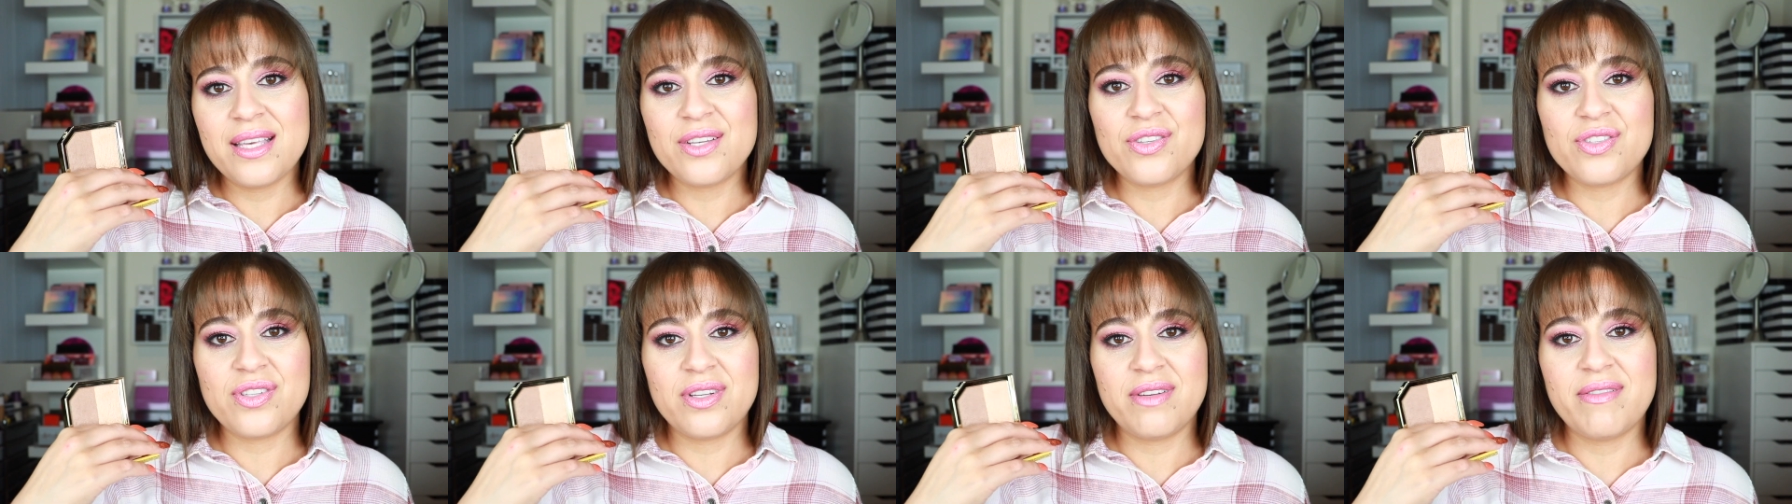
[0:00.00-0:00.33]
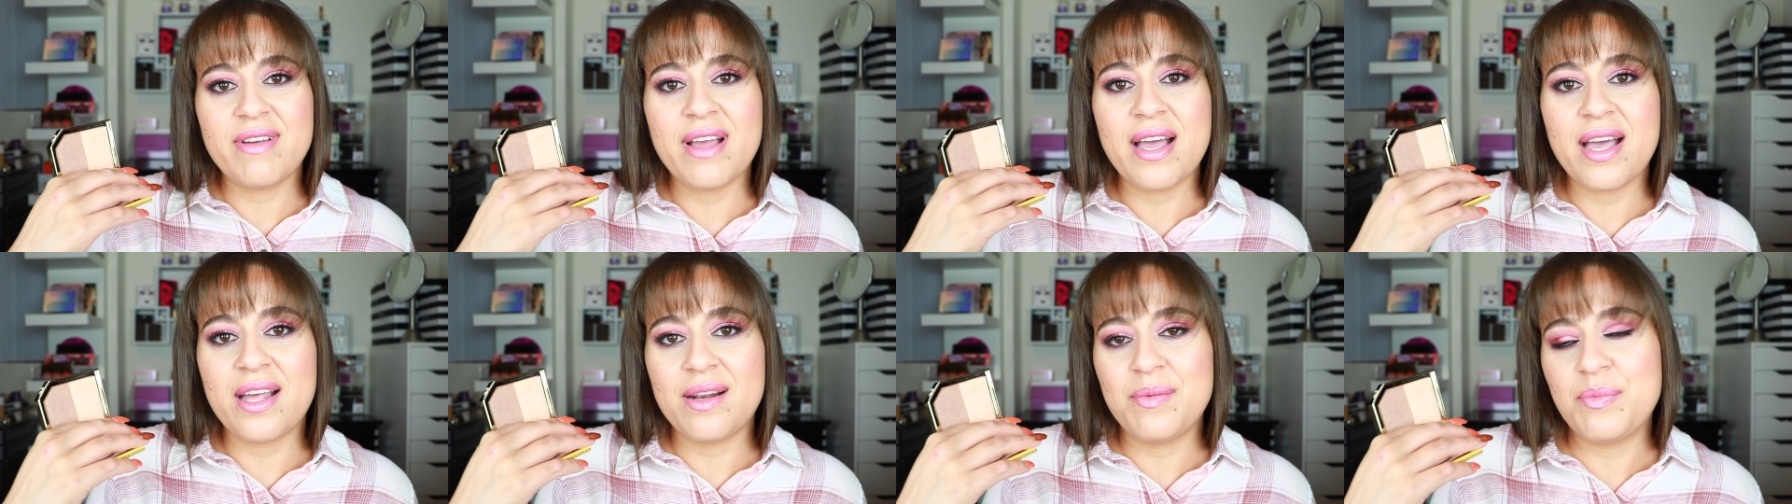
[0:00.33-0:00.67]
they should have
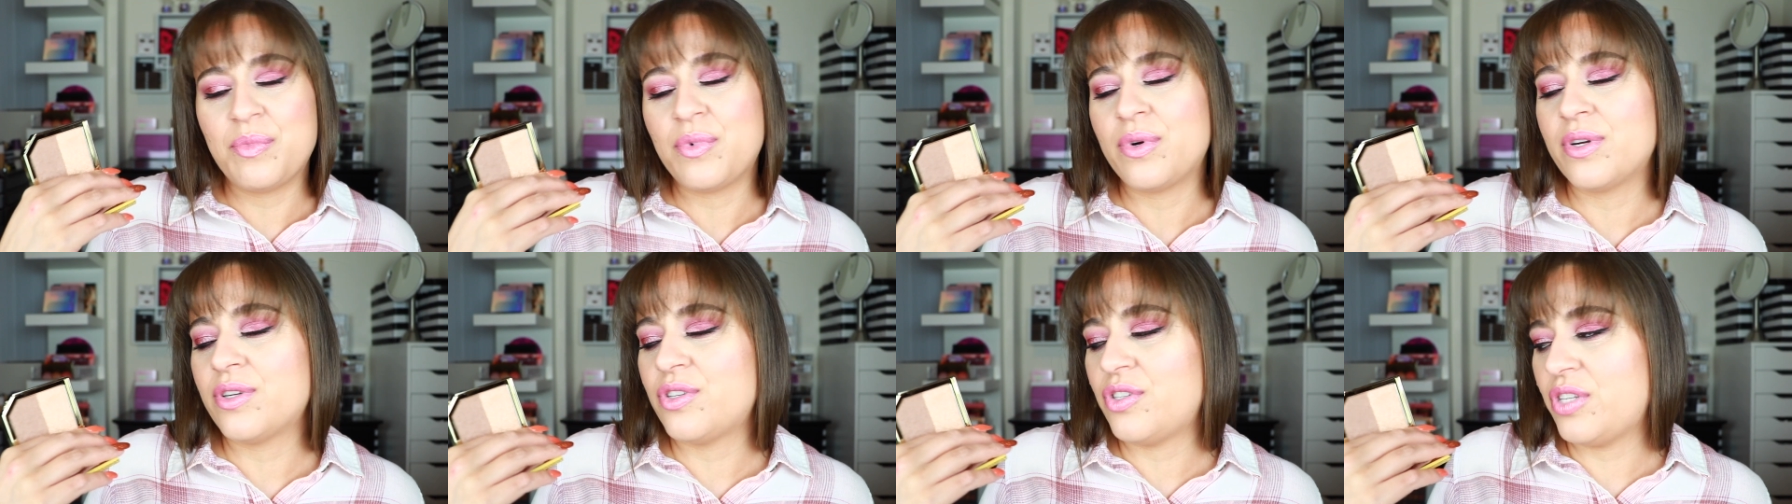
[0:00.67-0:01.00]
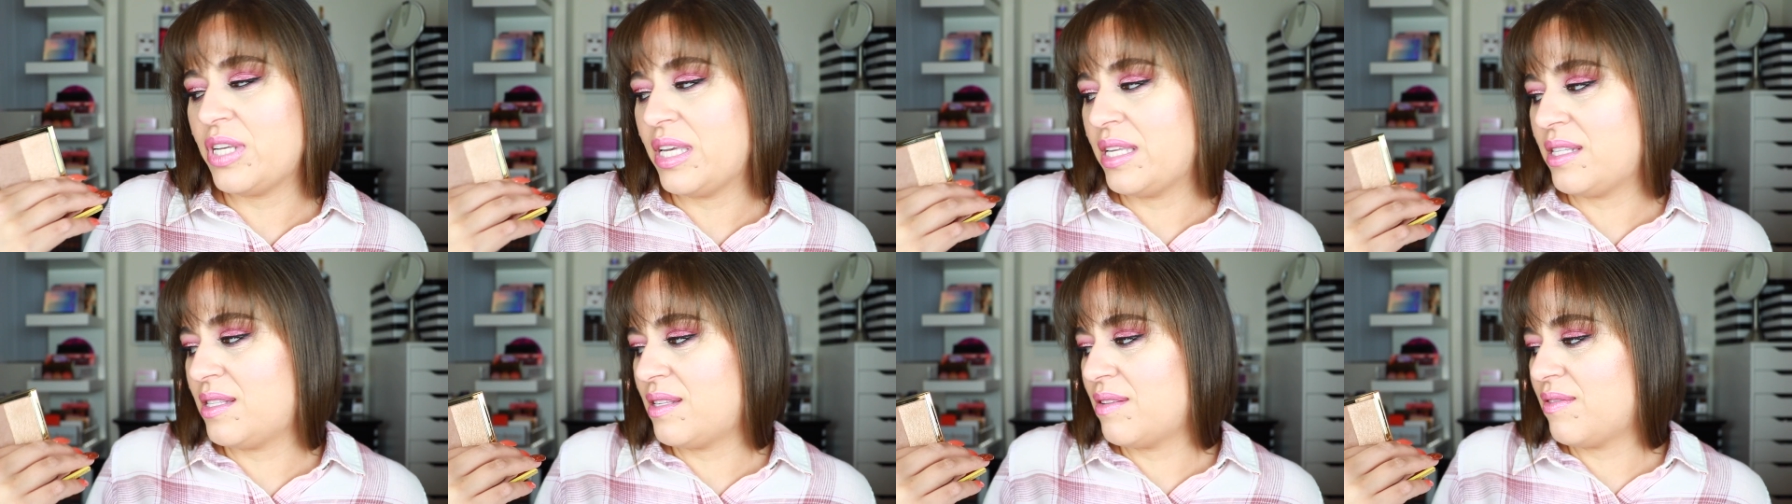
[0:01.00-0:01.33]
had more
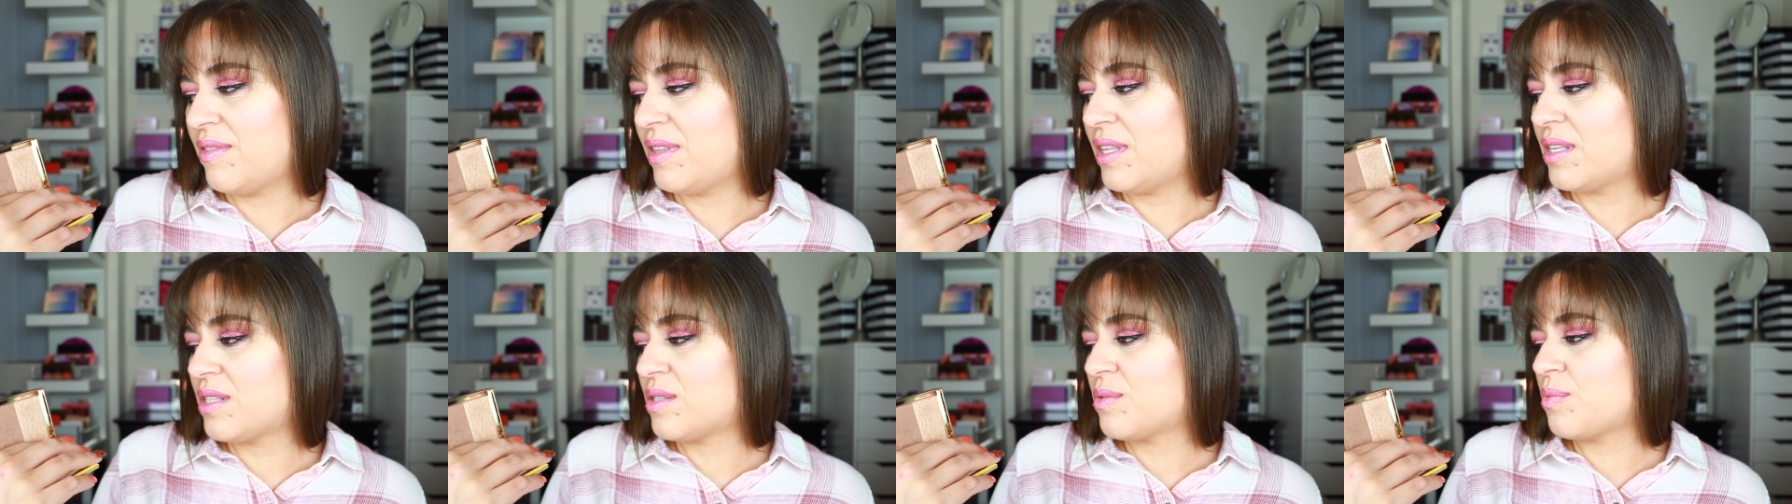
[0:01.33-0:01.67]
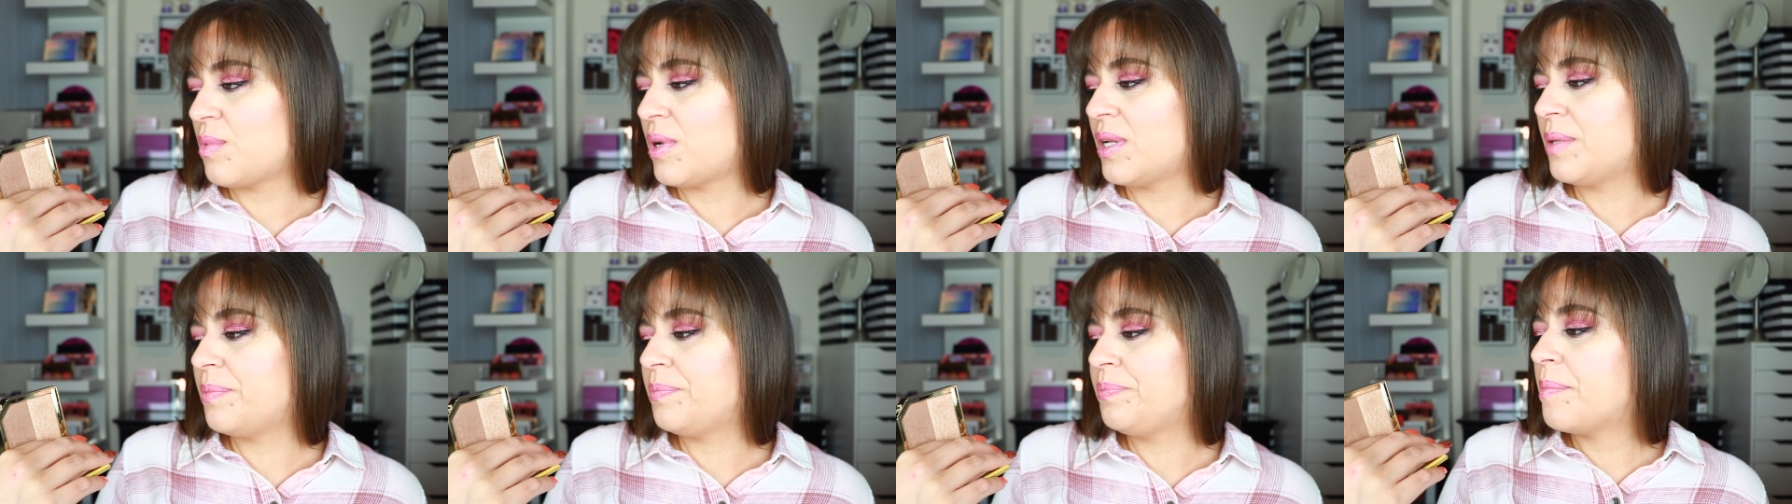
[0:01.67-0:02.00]
shades of this
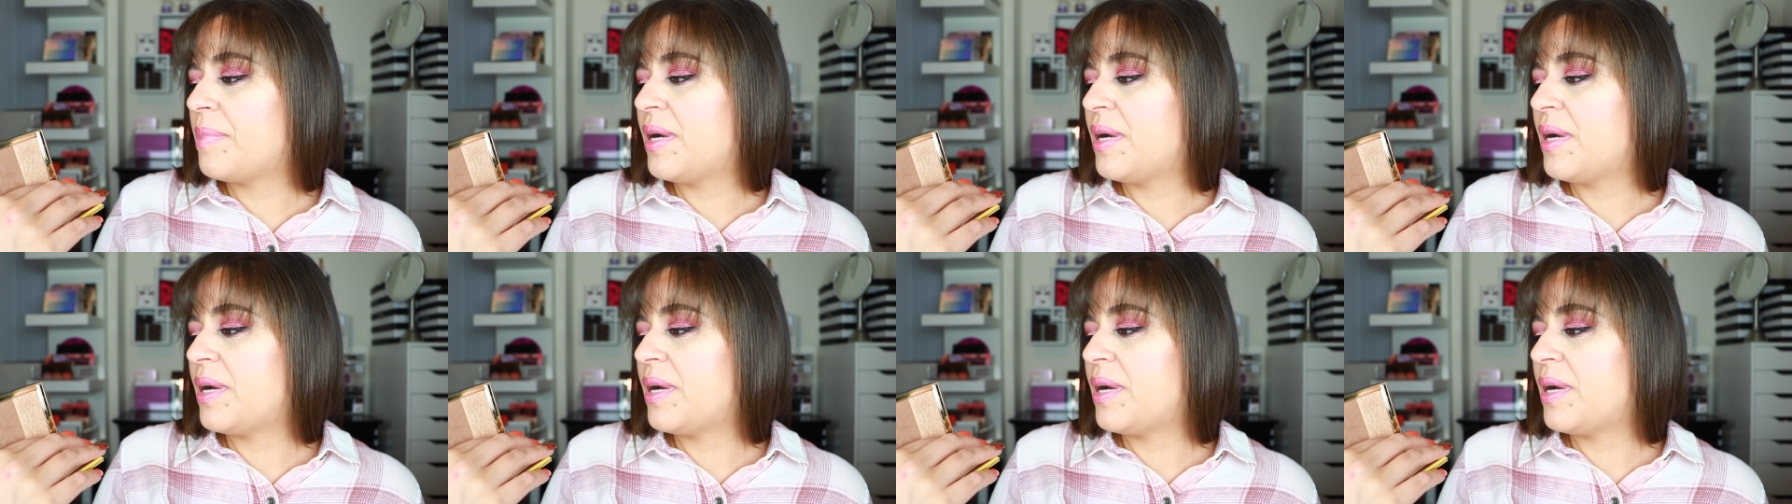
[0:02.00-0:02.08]
one.